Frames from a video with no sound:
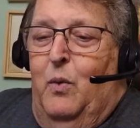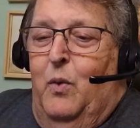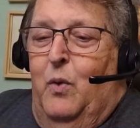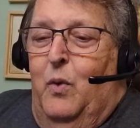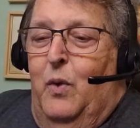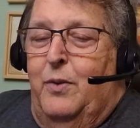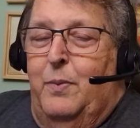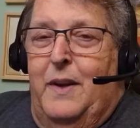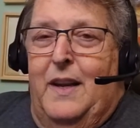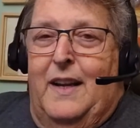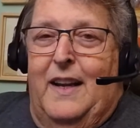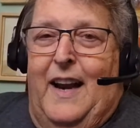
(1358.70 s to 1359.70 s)
with me
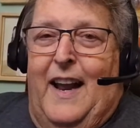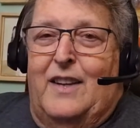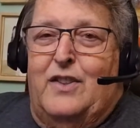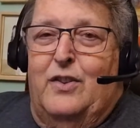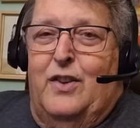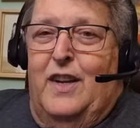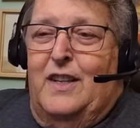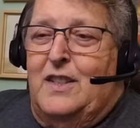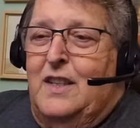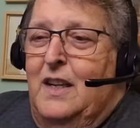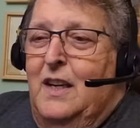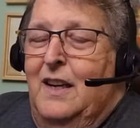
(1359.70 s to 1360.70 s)
and can answer this,
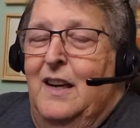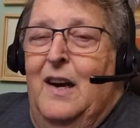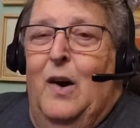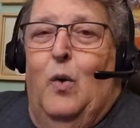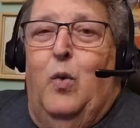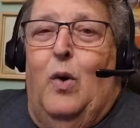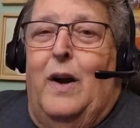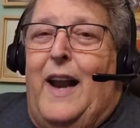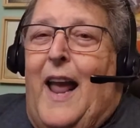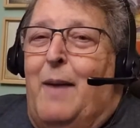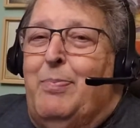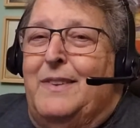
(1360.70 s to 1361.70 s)
what
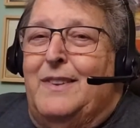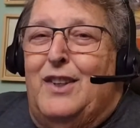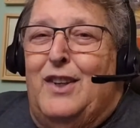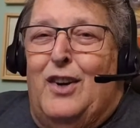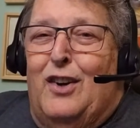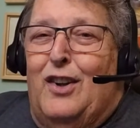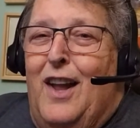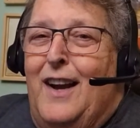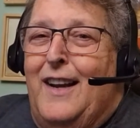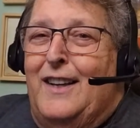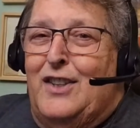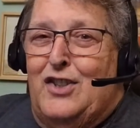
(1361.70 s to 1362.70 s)
happened to your
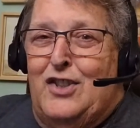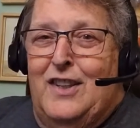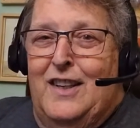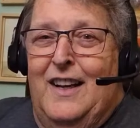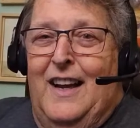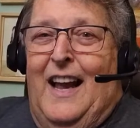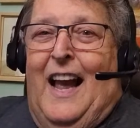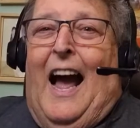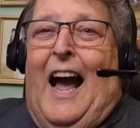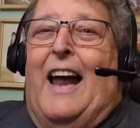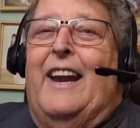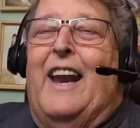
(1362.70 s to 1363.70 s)
luggage?
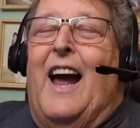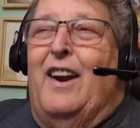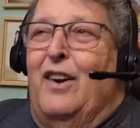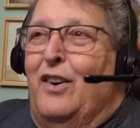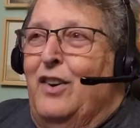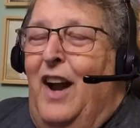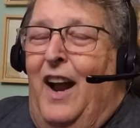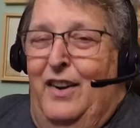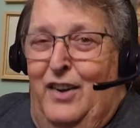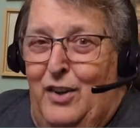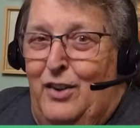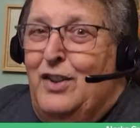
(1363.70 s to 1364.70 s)
I
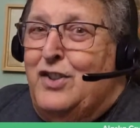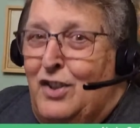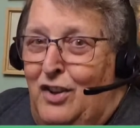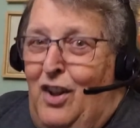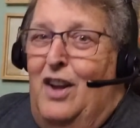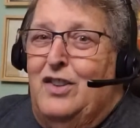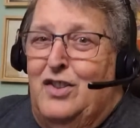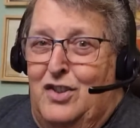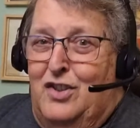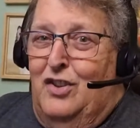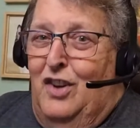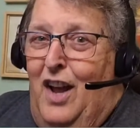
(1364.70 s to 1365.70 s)
knew that you lost
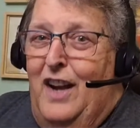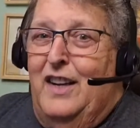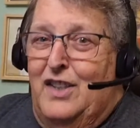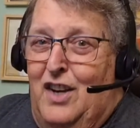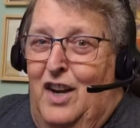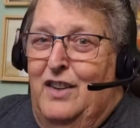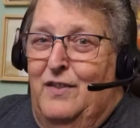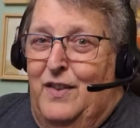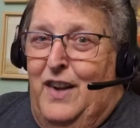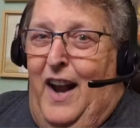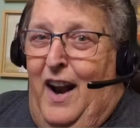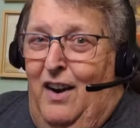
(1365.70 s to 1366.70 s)
your luggage on
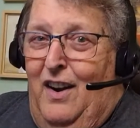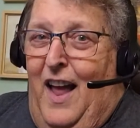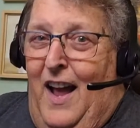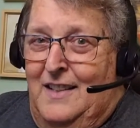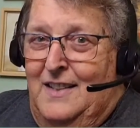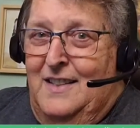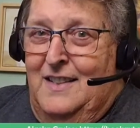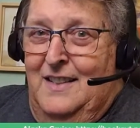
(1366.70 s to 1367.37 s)
the airlines,